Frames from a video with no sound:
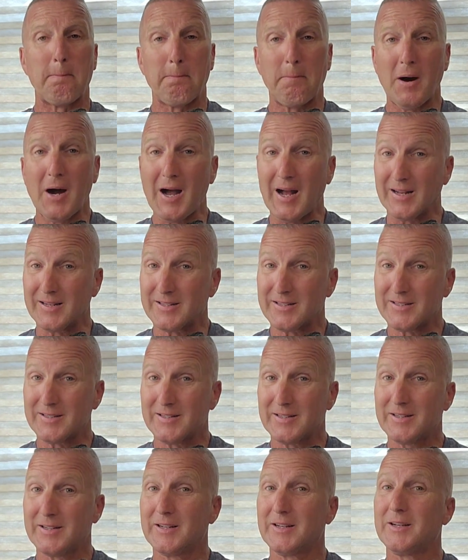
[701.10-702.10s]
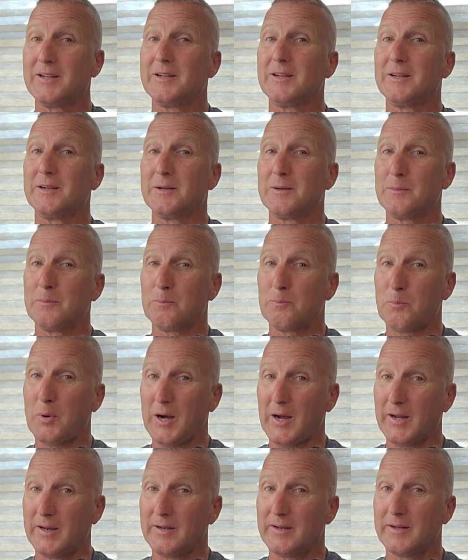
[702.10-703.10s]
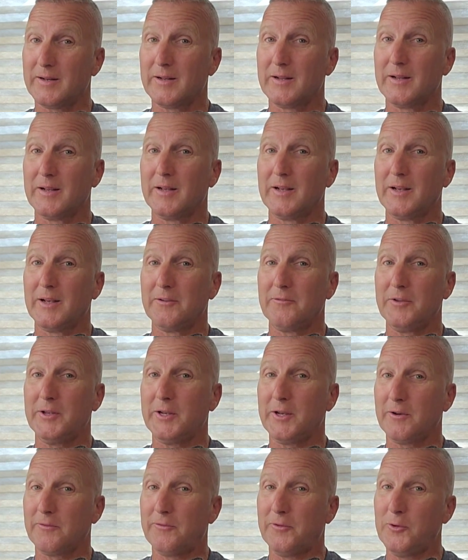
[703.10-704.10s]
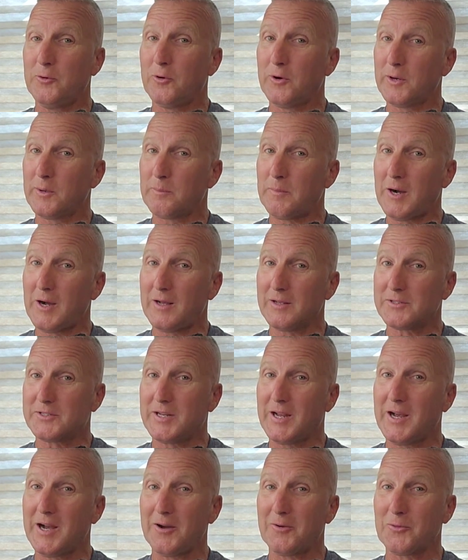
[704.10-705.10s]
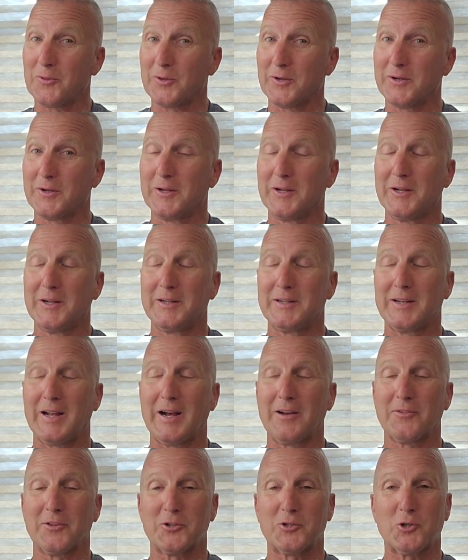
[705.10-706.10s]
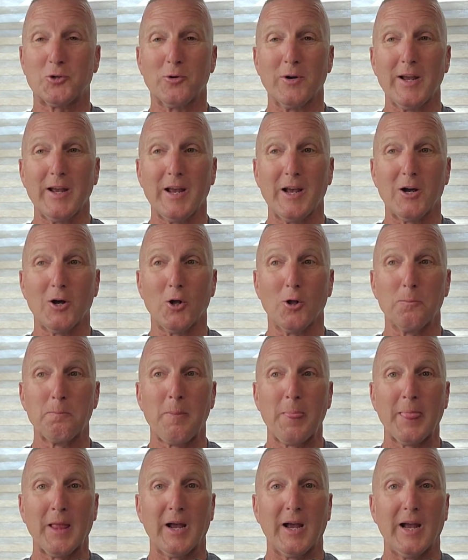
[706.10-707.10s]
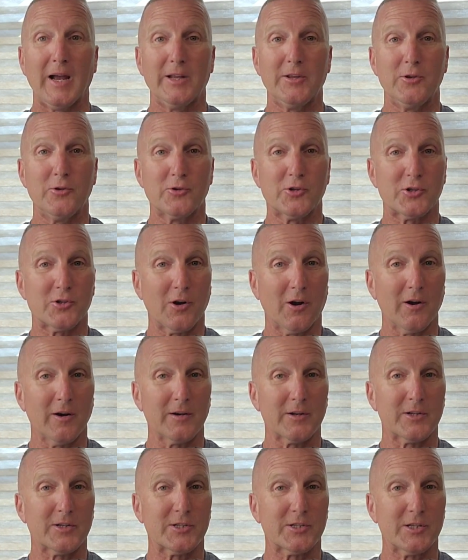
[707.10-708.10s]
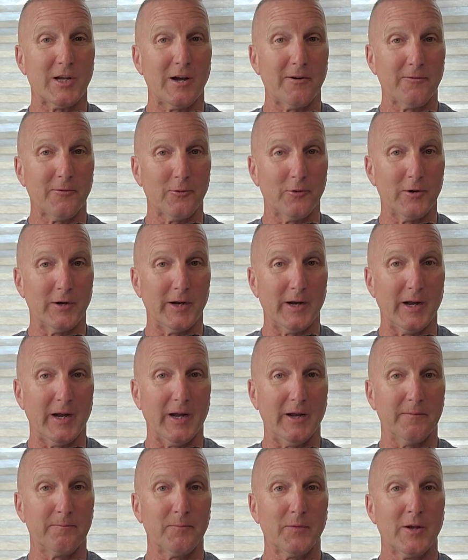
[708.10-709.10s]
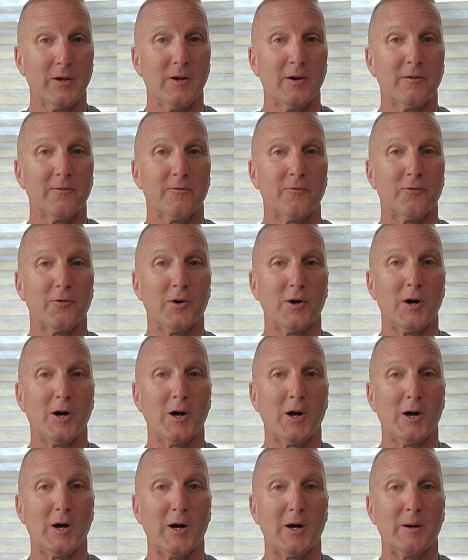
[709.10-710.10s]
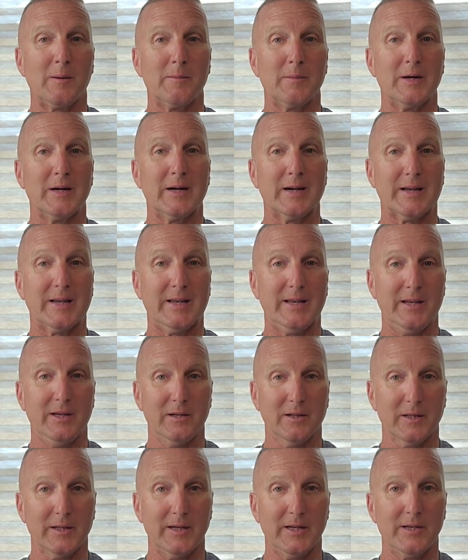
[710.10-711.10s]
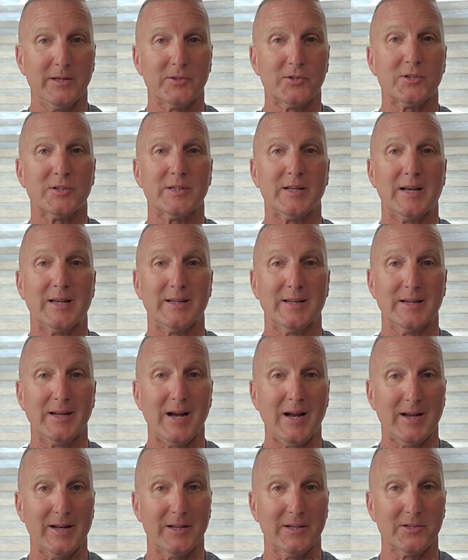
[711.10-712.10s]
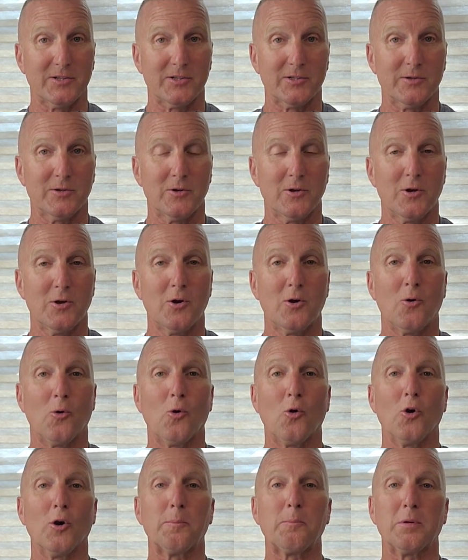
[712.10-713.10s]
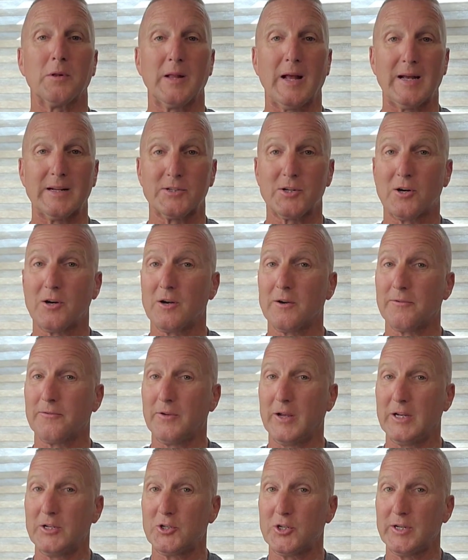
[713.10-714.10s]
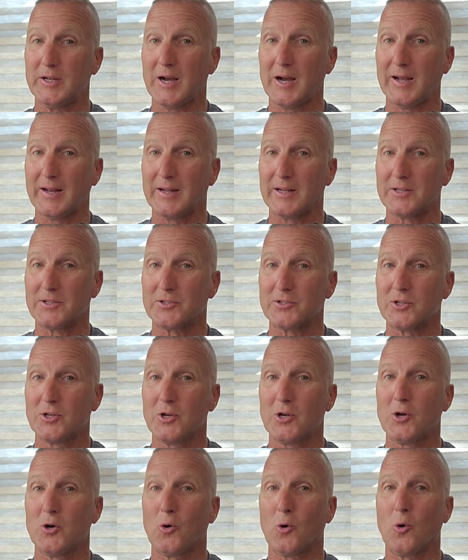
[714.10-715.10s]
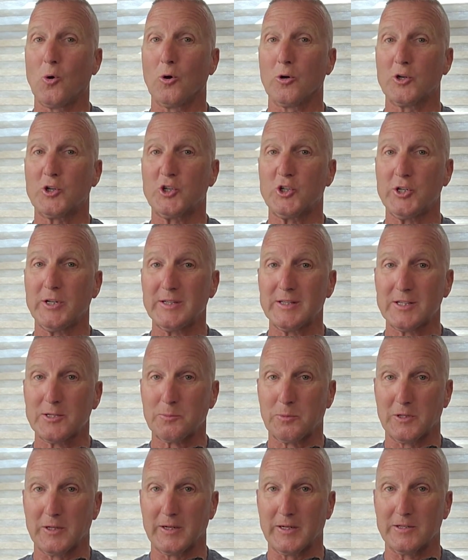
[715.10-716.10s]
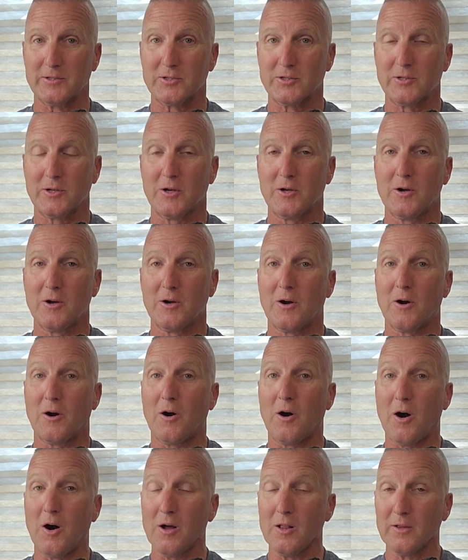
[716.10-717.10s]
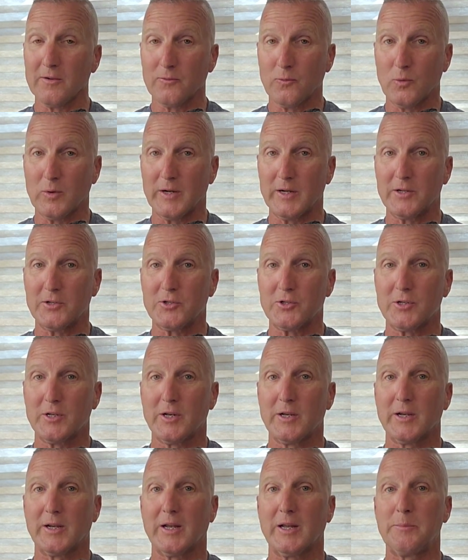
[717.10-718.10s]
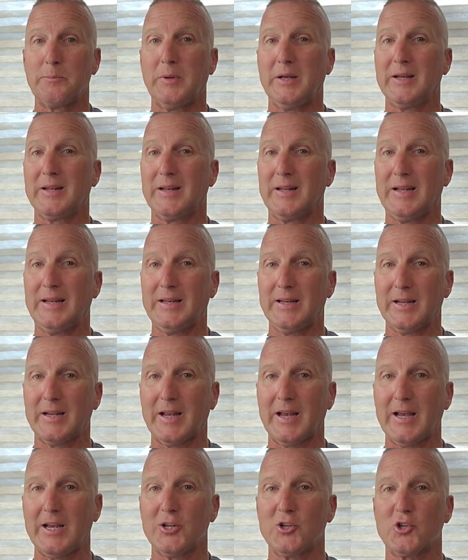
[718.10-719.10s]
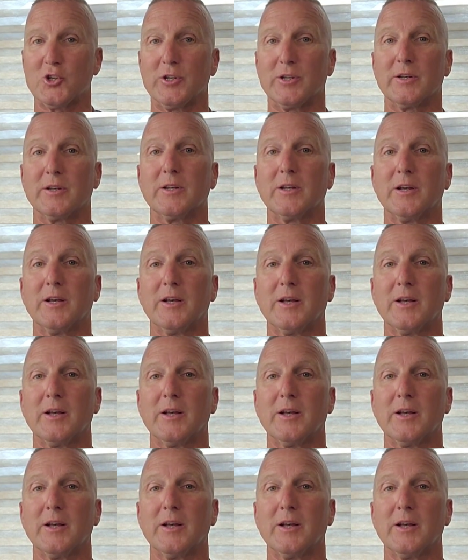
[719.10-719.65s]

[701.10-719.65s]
But if you get a few hundred miles down the trail and you start suffering from Achilles tendonitis or plantar fasciitis or shin splints, all of which can be an indication